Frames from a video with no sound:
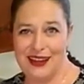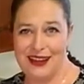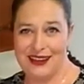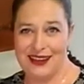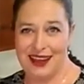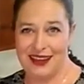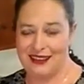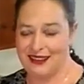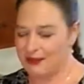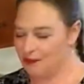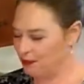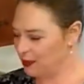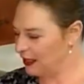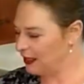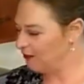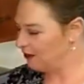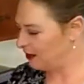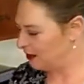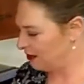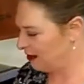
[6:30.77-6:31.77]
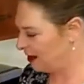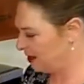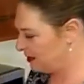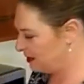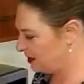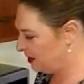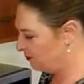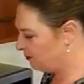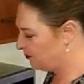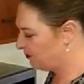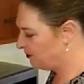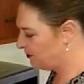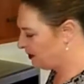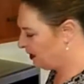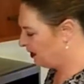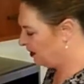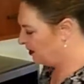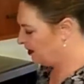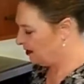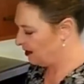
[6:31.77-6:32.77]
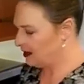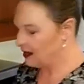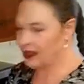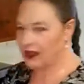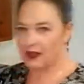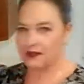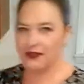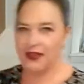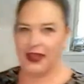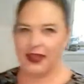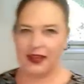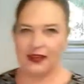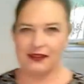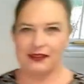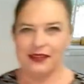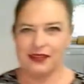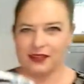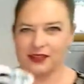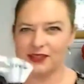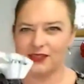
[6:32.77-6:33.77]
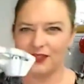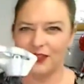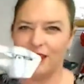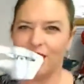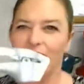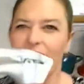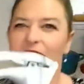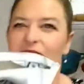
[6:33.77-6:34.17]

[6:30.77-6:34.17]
Now, believe it or not, I've had this